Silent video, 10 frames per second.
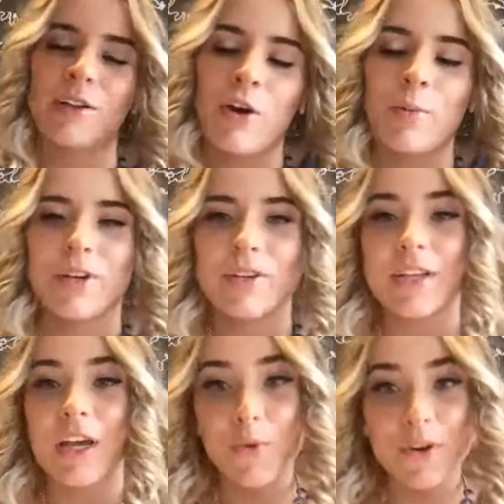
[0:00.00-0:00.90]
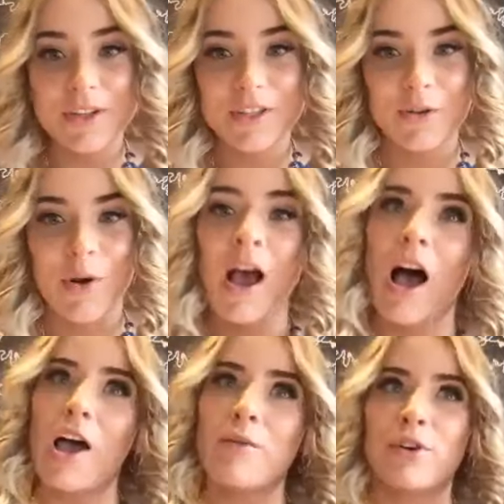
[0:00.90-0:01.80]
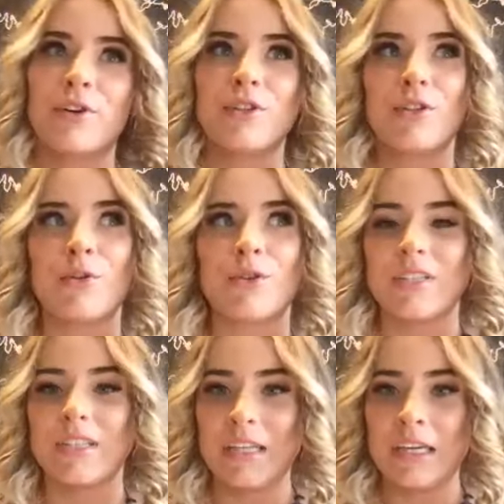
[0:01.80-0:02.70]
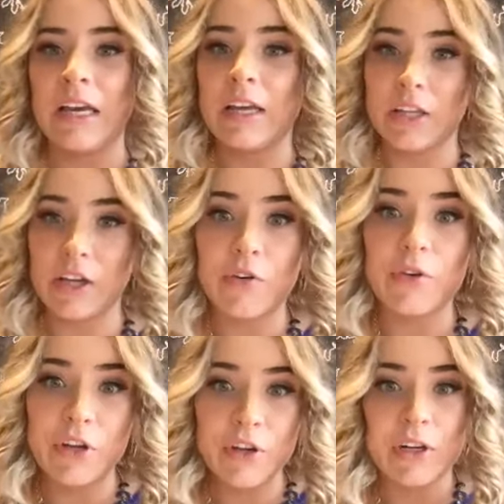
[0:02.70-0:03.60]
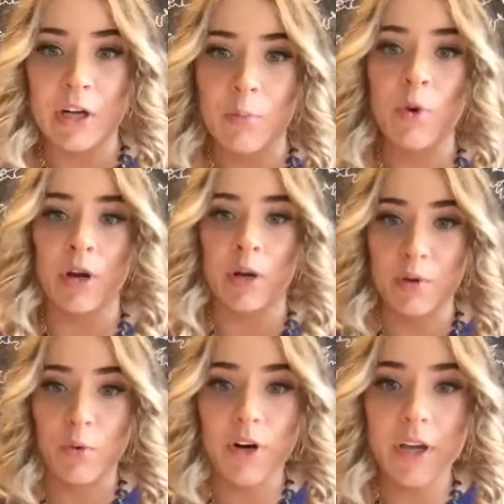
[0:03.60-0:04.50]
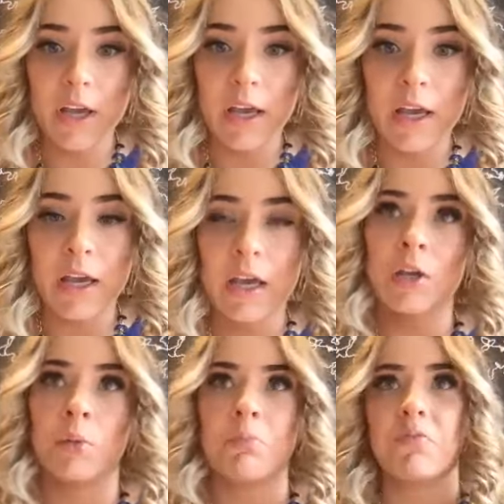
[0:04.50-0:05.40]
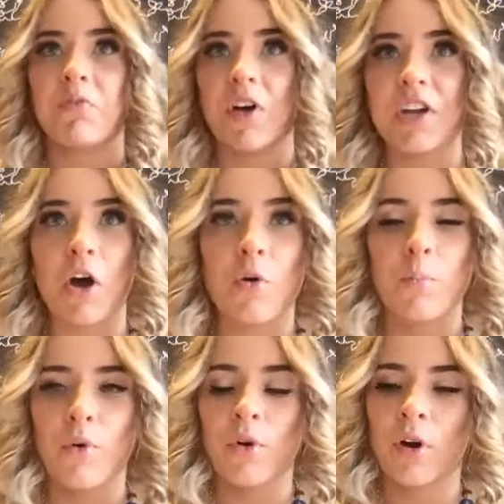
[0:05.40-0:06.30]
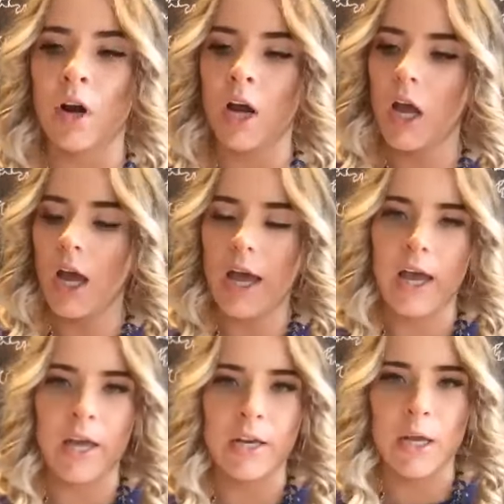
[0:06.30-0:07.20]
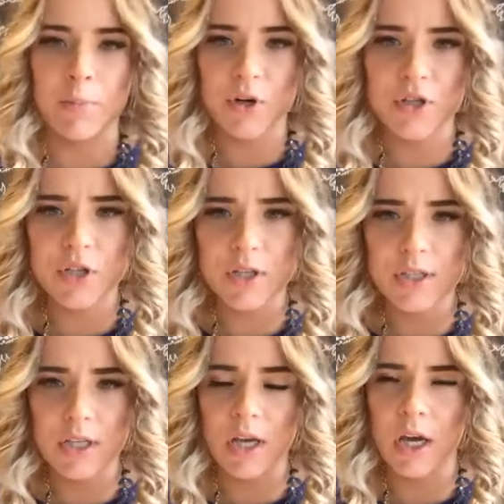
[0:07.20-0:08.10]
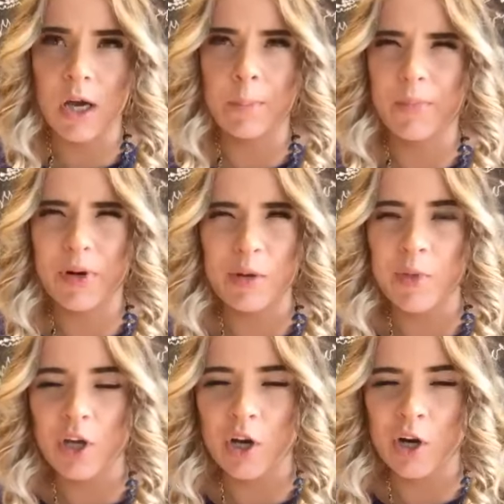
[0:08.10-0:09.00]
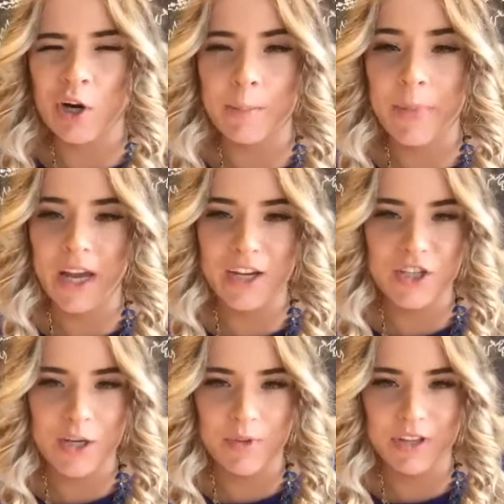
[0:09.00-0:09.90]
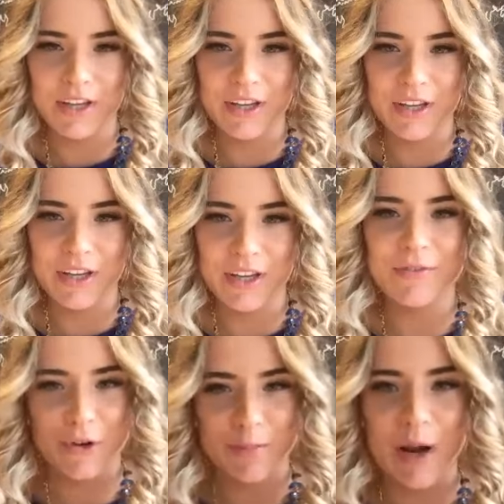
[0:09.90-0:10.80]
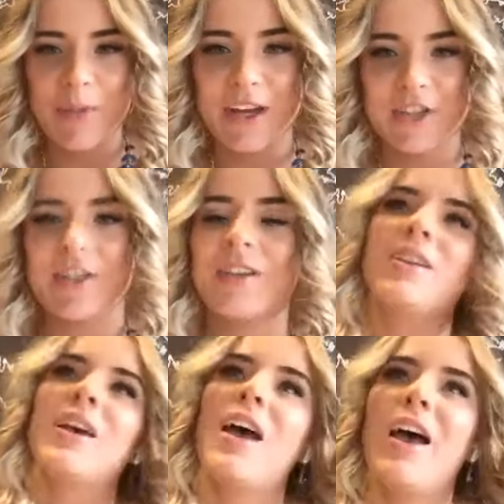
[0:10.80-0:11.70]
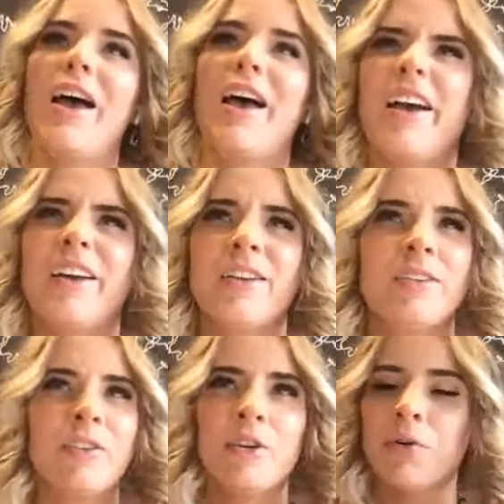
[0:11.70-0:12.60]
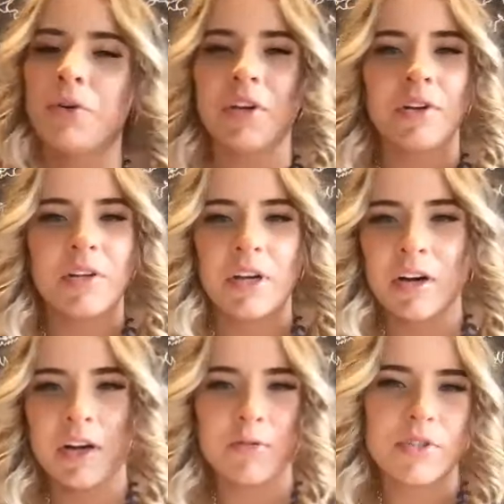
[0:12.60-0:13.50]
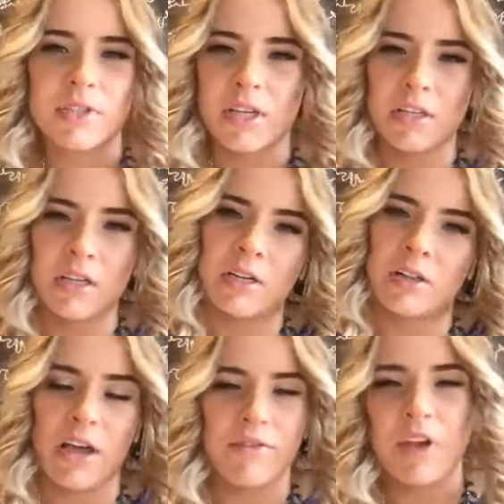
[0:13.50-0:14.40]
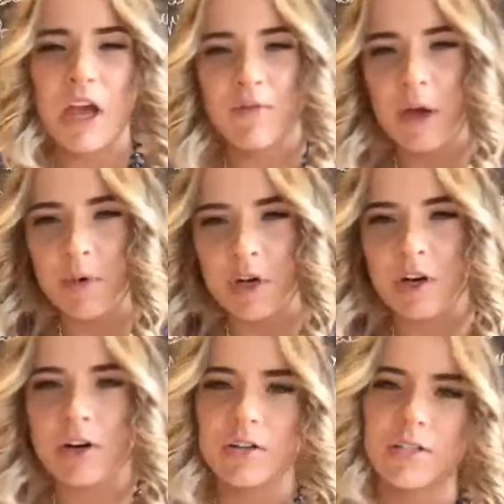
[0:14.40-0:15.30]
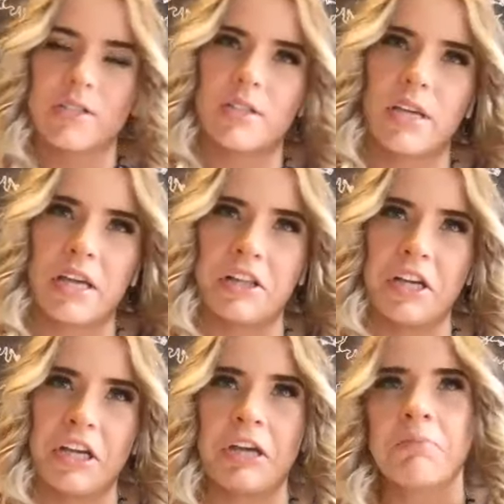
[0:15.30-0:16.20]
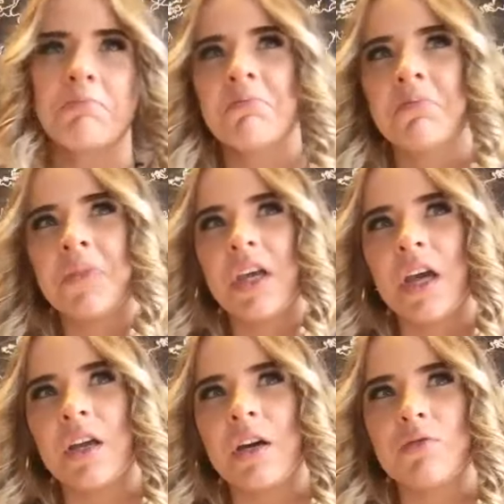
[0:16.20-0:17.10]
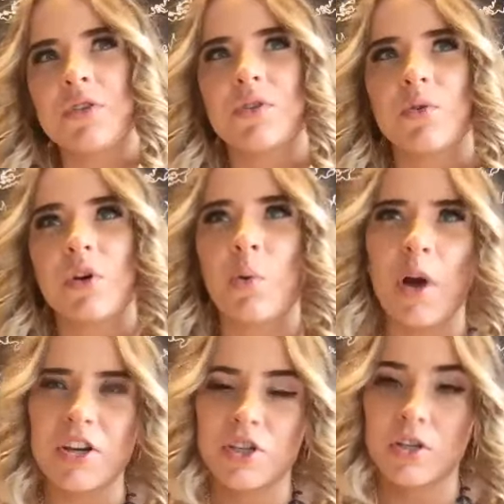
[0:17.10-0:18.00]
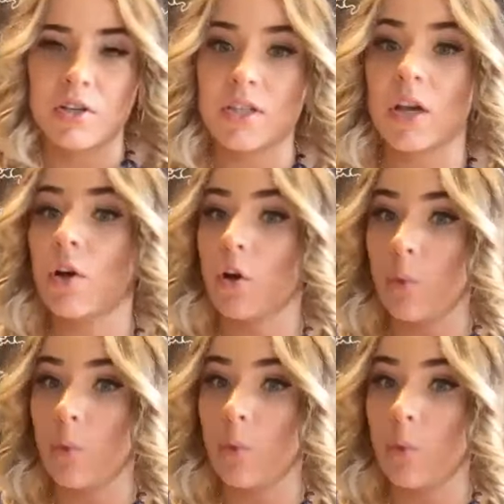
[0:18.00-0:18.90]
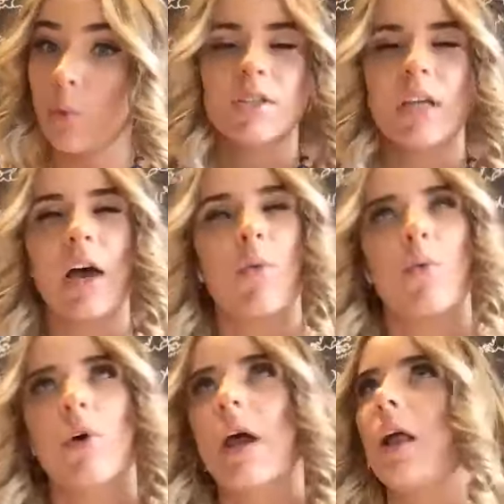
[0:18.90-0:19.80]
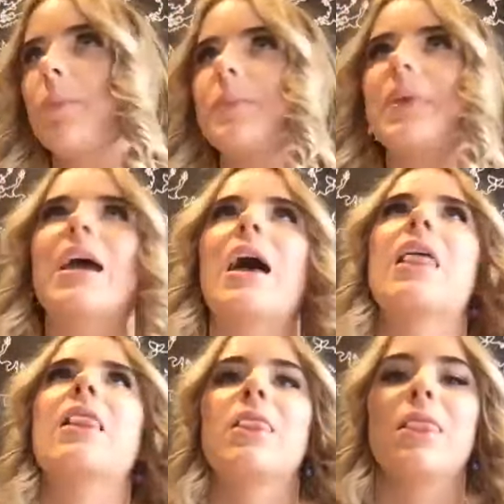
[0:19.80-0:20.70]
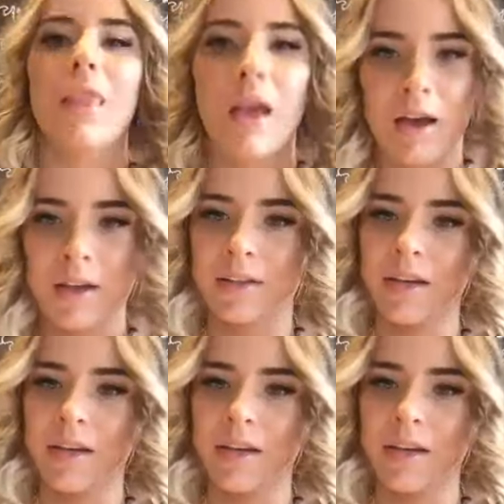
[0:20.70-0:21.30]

No, because I wanted to. I wanted to see the career that I'm going to be working in, find out more. And I purchased a premium package, I believe, on Prep Agent. And, you know, here and there, I was attending live webinars daily. Then I was doing questions, questions that would help me a lot.